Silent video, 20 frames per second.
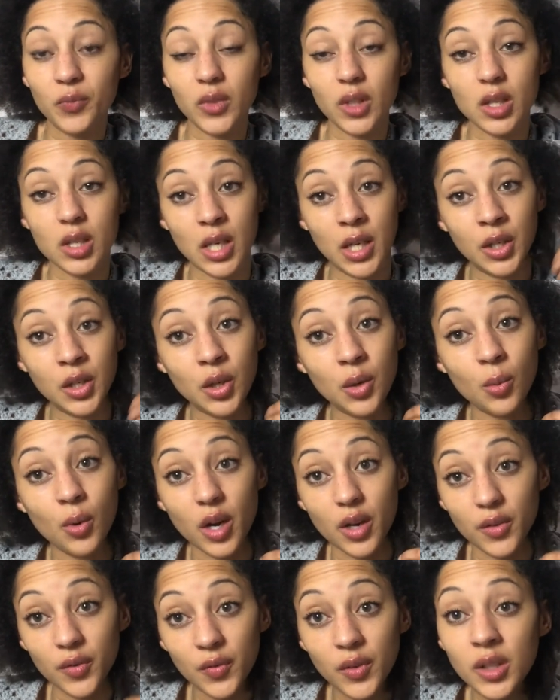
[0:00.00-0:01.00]
telling you what
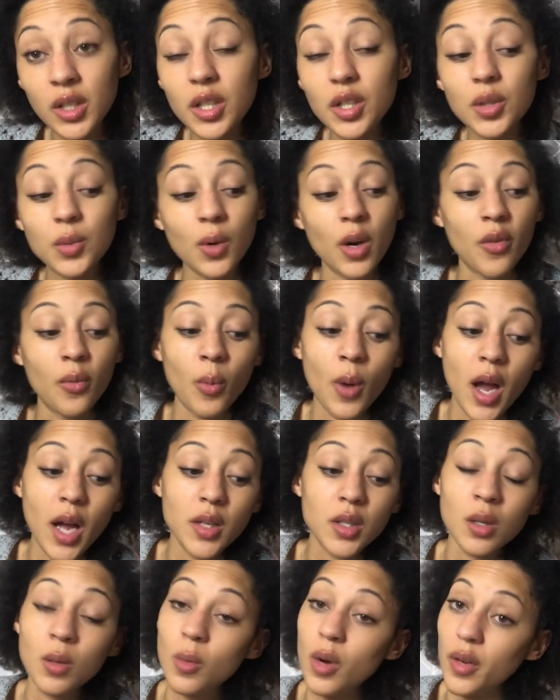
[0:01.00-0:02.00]
I've finished, what I've worked
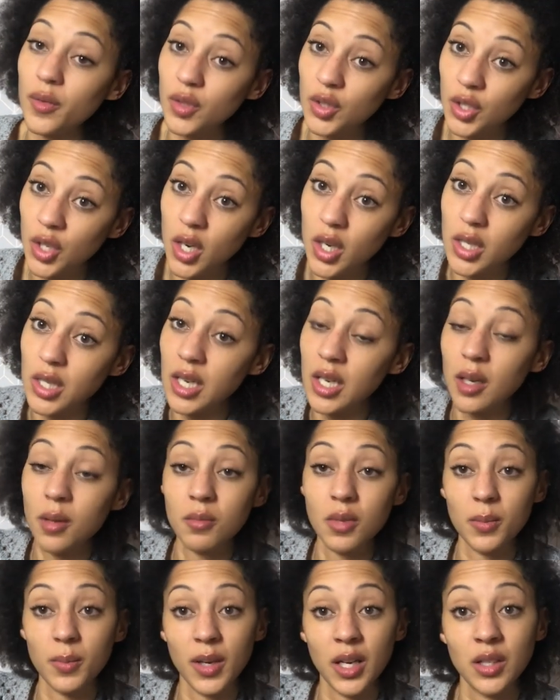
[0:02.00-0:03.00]
on, what I've started, and my
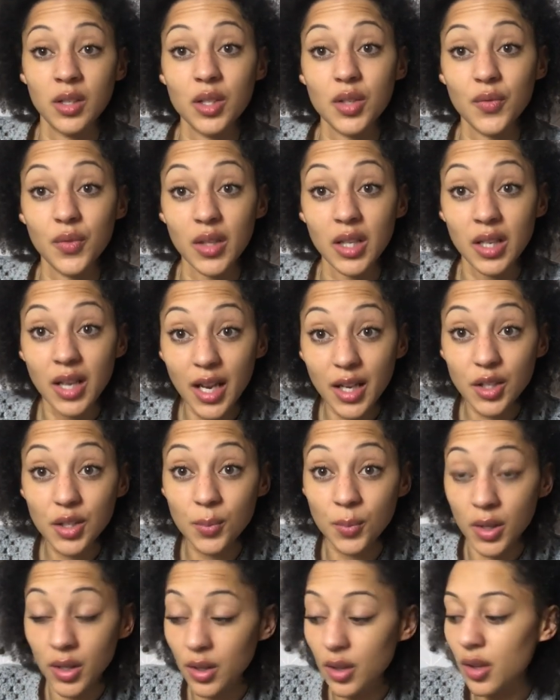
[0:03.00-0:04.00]
plans for the next
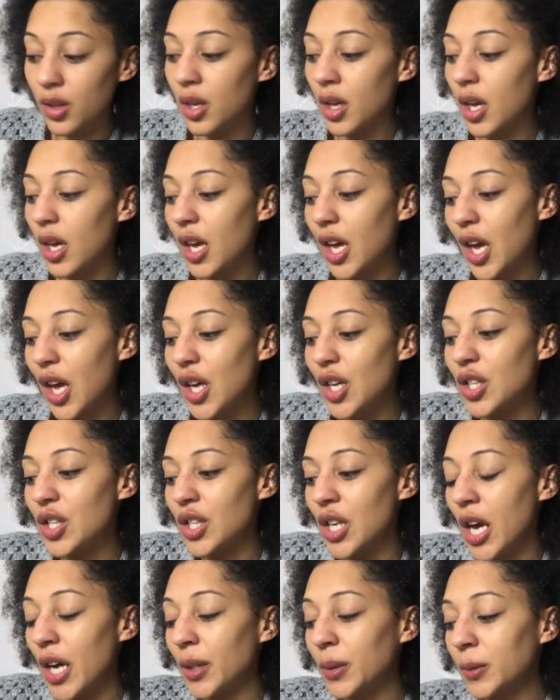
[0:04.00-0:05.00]
month.
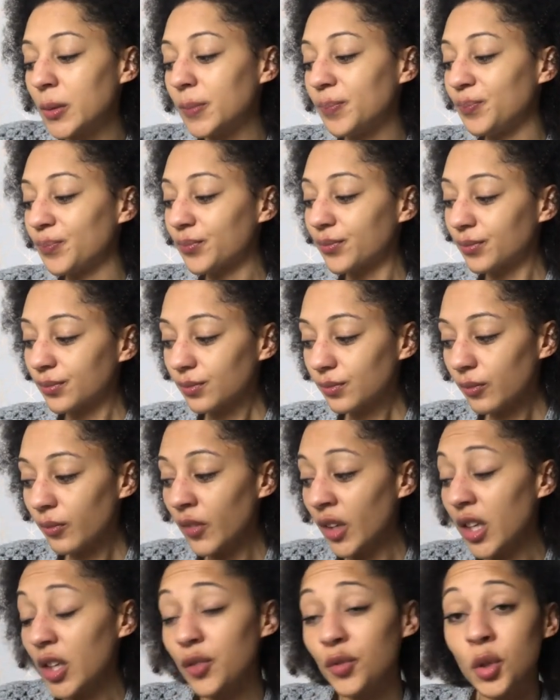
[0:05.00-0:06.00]
So
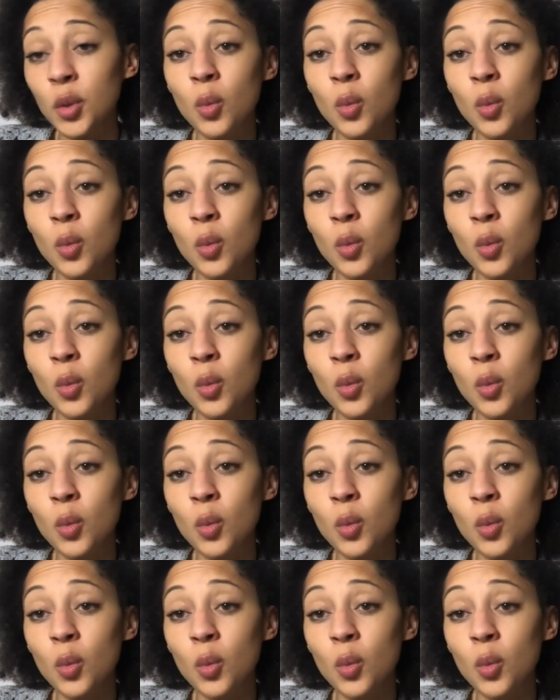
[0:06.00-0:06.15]
if you